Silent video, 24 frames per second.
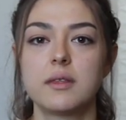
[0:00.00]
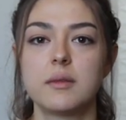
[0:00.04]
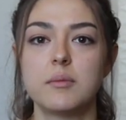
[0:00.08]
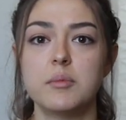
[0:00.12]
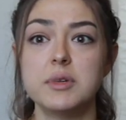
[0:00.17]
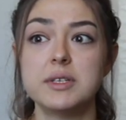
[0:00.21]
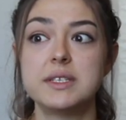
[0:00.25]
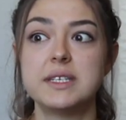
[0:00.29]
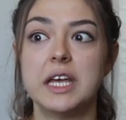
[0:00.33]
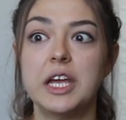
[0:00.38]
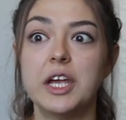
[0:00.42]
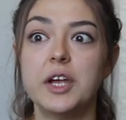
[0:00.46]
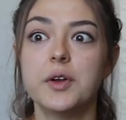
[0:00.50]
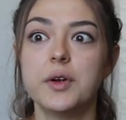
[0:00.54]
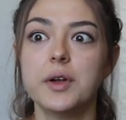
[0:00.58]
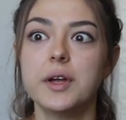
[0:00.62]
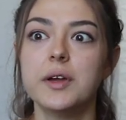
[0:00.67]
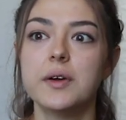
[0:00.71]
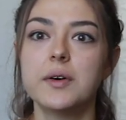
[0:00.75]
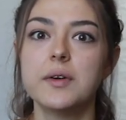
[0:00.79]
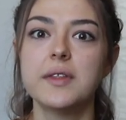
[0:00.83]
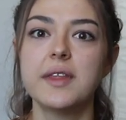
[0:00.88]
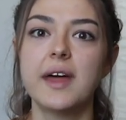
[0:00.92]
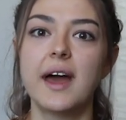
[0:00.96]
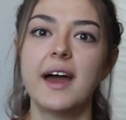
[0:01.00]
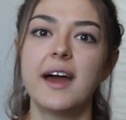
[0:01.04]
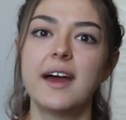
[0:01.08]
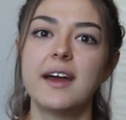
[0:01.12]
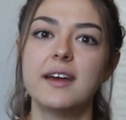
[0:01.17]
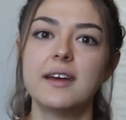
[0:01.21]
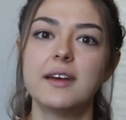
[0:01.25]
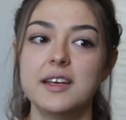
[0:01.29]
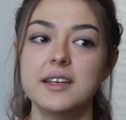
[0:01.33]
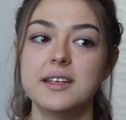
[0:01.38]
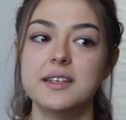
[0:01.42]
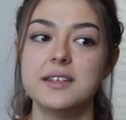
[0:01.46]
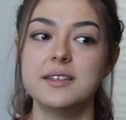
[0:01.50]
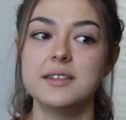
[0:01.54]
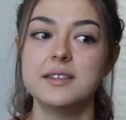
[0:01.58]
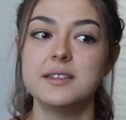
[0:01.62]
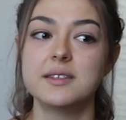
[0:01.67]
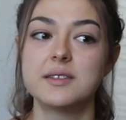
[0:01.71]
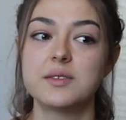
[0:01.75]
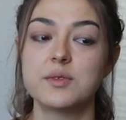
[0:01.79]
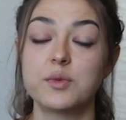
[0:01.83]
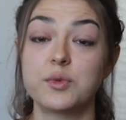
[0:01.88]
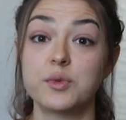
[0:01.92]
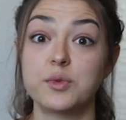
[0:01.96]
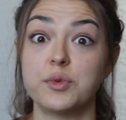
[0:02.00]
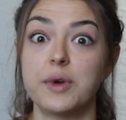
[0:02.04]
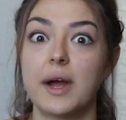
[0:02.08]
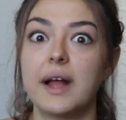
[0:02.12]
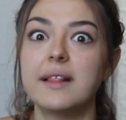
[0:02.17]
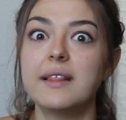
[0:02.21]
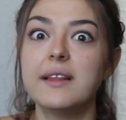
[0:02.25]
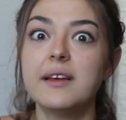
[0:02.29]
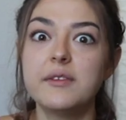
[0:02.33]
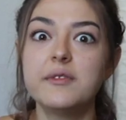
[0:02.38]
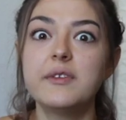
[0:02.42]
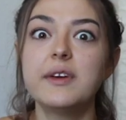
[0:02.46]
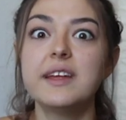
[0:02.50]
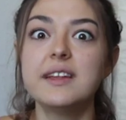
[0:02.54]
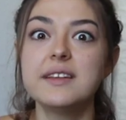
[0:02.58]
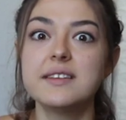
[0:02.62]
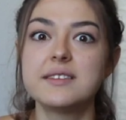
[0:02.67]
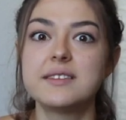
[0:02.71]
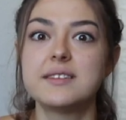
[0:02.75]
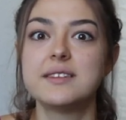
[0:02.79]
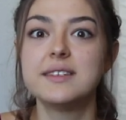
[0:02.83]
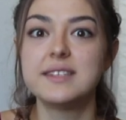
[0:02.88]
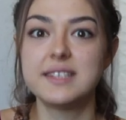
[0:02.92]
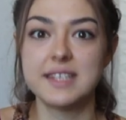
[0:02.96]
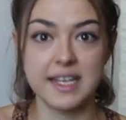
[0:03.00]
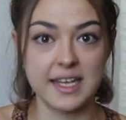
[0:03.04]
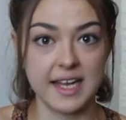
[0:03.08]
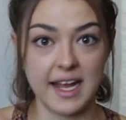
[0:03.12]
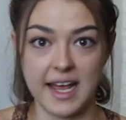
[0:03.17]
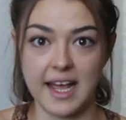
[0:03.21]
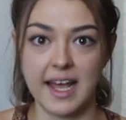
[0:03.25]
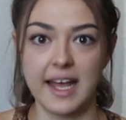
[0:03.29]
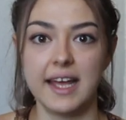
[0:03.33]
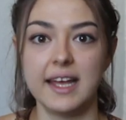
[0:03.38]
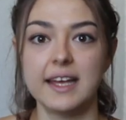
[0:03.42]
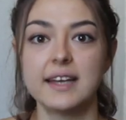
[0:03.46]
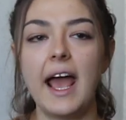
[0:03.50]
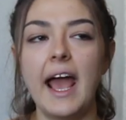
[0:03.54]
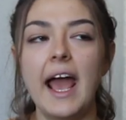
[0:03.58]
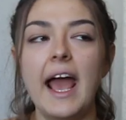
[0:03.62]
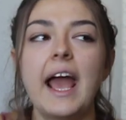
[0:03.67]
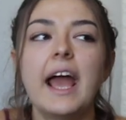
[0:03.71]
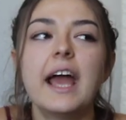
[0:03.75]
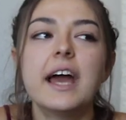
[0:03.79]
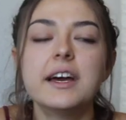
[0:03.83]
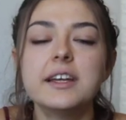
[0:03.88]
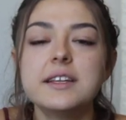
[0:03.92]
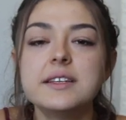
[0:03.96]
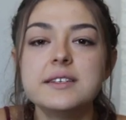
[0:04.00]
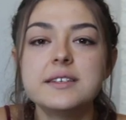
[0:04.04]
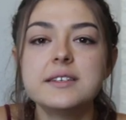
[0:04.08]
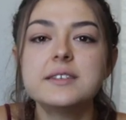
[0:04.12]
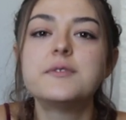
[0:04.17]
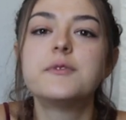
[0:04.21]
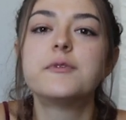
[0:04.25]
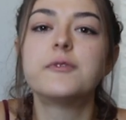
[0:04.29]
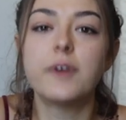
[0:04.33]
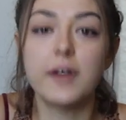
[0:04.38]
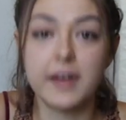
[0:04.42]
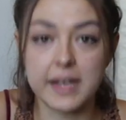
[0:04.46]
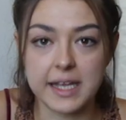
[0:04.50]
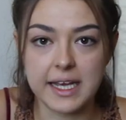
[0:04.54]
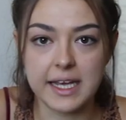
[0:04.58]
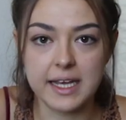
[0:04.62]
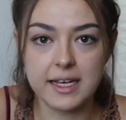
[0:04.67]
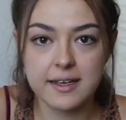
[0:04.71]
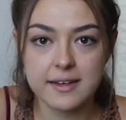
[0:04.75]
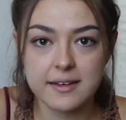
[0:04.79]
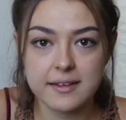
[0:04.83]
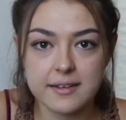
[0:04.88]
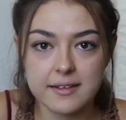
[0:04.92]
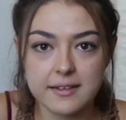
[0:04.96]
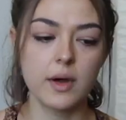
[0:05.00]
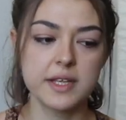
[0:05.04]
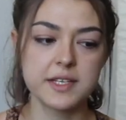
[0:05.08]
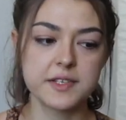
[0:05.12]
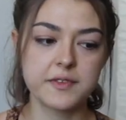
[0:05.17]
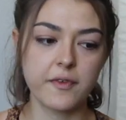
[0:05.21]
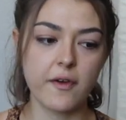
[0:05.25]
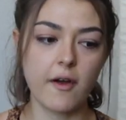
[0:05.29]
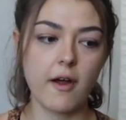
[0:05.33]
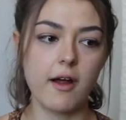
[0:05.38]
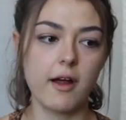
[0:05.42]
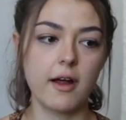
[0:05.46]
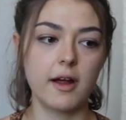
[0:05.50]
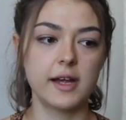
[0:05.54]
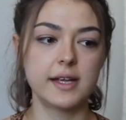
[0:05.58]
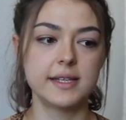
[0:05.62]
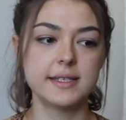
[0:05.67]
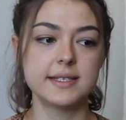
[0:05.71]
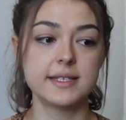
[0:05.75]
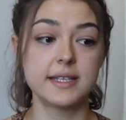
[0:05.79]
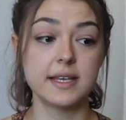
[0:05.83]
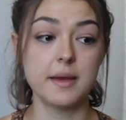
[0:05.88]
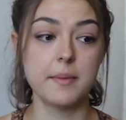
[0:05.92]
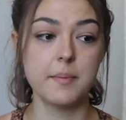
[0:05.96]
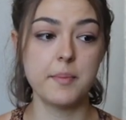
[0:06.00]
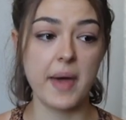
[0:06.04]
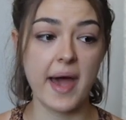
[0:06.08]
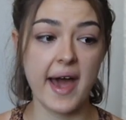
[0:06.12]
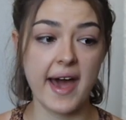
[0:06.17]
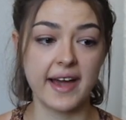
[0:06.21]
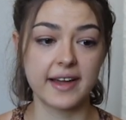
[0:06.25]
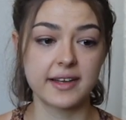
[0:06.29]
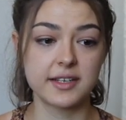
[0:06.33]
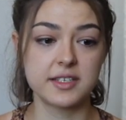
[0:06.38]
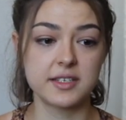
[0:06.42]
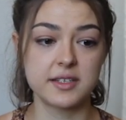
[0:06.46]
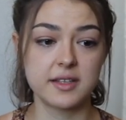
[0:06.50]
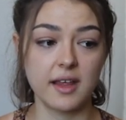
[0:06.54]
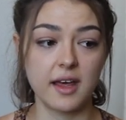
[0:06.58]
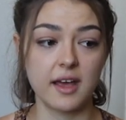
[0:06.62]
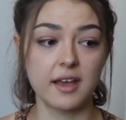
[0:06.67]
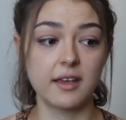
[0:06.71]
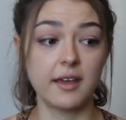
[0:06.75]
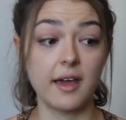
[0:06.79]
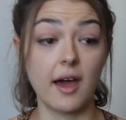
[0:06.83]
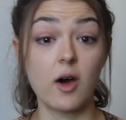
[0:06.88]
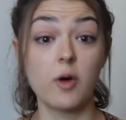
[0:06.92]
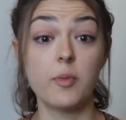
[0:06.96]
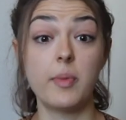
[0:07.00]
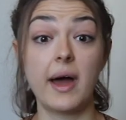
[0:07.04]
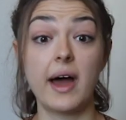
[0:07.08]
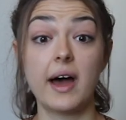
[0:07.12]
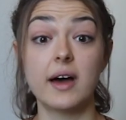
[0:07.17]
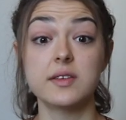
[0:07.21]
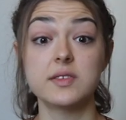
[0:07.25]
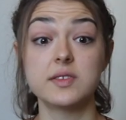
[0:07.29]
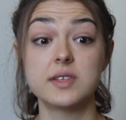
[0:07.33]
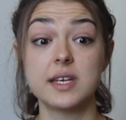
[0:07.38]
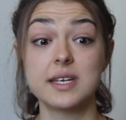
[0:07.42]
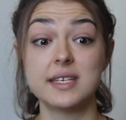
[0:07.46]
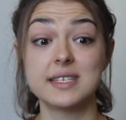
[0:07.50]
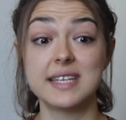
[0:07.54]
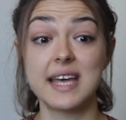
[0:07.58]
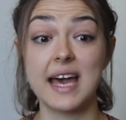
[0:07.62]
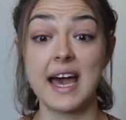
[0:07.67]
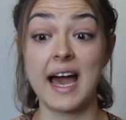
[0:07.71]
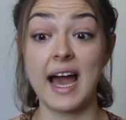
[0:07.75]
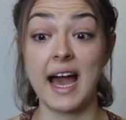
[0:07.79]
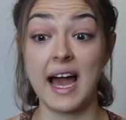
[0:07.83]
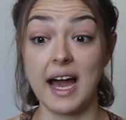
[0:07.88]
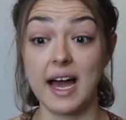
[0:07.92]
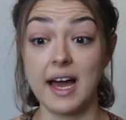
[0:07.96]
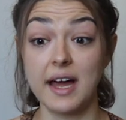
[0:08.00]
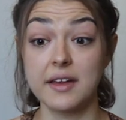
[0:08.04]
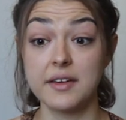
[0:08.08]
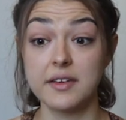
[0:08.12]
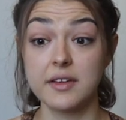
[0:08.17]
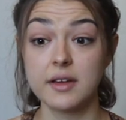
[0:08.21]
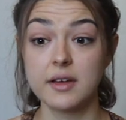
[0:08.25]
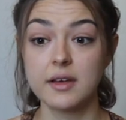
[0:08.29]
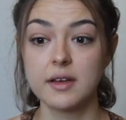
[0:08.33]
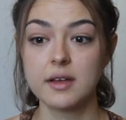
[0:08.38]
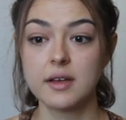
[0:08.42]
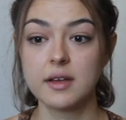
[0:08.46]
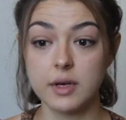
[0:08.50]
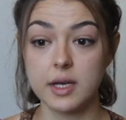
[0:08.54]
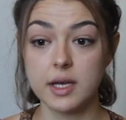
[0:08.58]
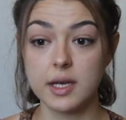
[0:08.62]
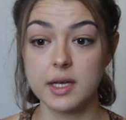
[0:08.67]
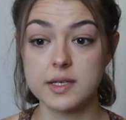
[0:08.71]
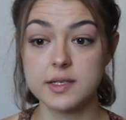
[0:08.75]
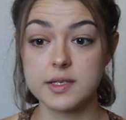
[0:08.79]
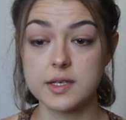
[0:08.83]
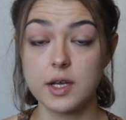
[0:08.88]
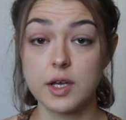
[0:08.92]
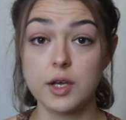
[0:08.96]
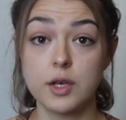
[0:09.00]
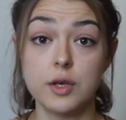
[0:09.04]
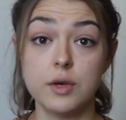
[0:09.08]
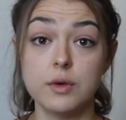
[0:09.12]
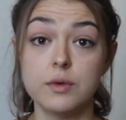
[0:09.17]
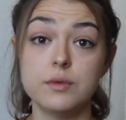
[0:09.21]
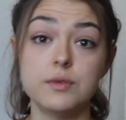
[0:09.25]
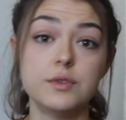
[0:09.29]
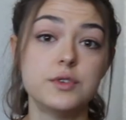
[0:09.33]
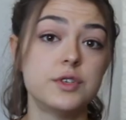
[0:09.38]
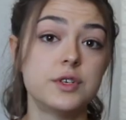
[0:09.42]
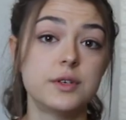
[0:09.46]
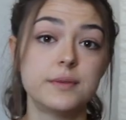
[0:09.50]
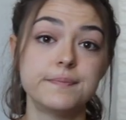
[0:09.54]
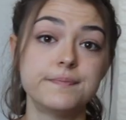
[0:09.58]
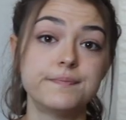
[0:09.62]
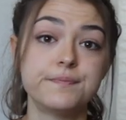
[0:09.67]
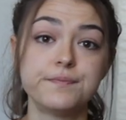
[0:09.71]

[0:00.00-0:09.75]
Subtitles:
material that is relevant to today and funny. As far as the impact that Gal Pals has had, is huge.